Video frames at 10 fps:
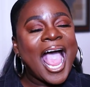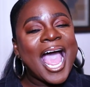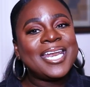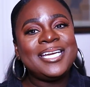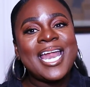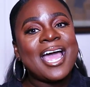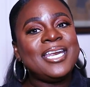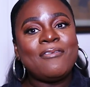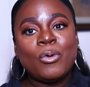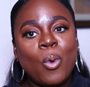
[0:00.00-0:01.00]
I
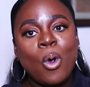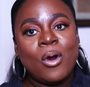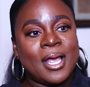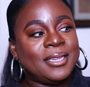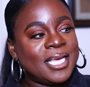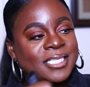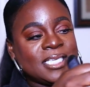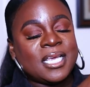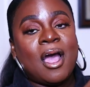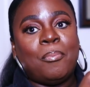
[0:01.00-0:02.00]
never wore it. This
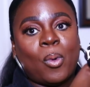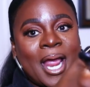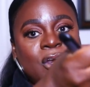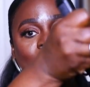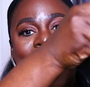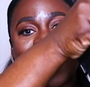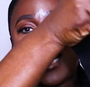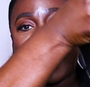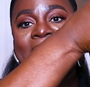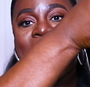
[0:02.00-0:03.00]
is a brand new bag.
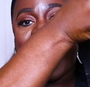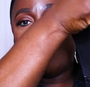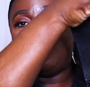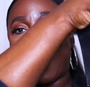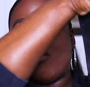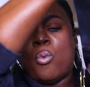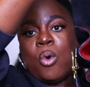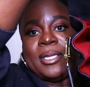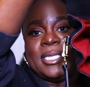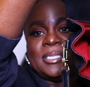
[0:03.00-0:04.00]
Like, I have not
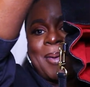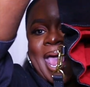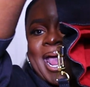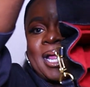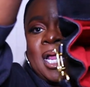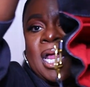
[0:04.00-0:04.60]
worn this bag